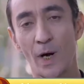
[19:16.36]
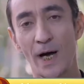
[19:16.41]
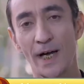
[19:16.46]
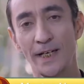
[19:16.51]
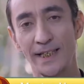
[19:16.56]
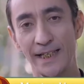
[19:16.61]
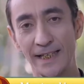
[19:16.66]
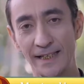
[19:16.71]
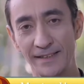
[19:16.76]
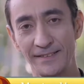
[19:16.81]

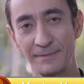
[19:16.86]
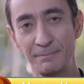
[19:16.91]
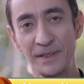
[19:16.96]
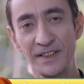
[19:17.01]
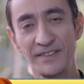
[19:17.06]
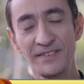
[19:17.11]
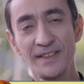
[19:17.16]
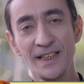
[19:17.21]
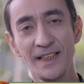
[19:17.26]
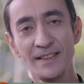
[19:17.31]
One is
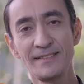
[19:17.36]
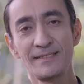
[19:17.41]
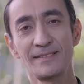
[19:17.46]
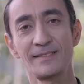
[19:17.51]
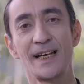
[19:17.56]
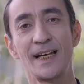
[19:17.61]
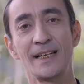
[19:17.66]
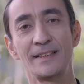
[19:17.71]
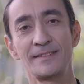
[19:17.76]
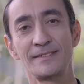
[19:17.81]
business
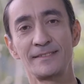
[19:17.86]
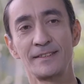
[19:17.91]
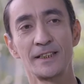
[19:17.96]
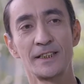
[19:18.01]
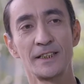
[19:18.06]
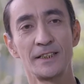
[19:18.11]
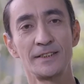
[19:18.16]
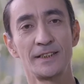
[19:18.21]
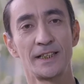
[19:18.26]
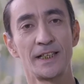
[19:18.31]
and
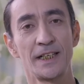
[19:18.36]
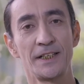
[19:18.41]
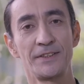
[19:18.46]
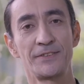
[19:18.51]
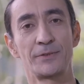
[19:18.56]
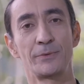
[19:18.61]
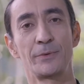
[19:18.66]
second is